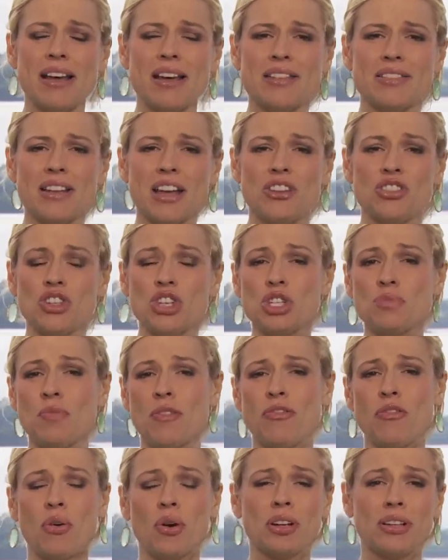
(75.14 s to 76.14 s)
because uh,
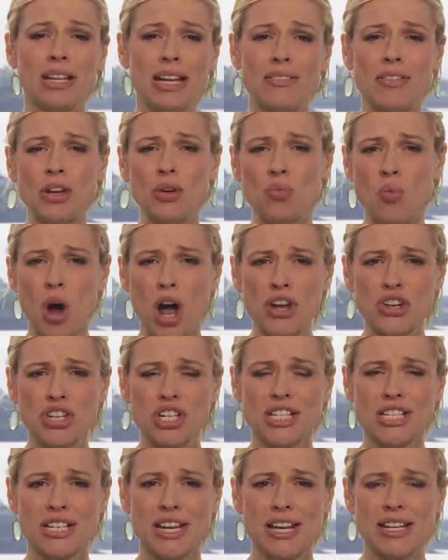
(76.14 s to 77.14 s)
just before leaving
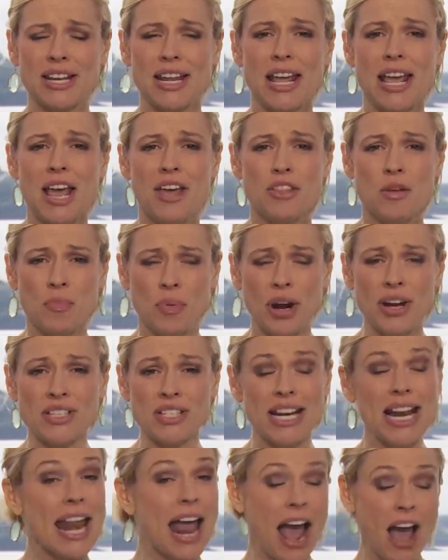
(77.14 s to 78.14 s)
Washington, the
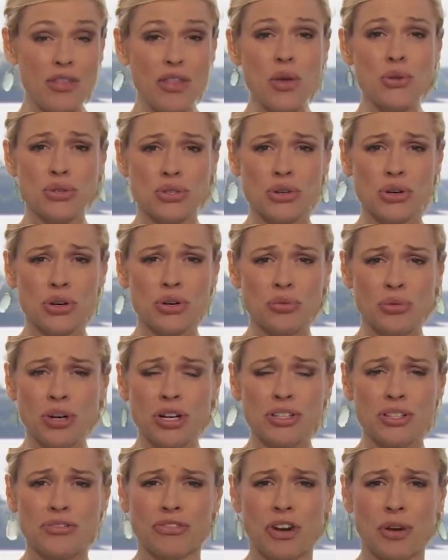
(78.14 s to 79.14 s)
president had those stern
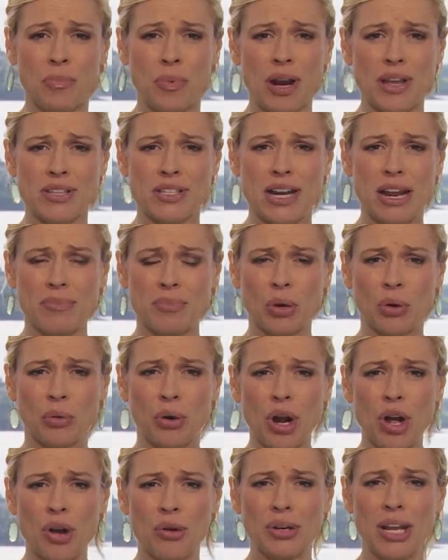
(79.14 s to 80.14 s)
words for President
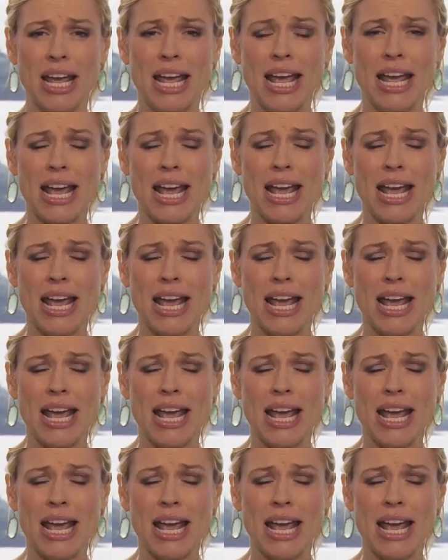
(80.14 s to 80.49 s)
Macron,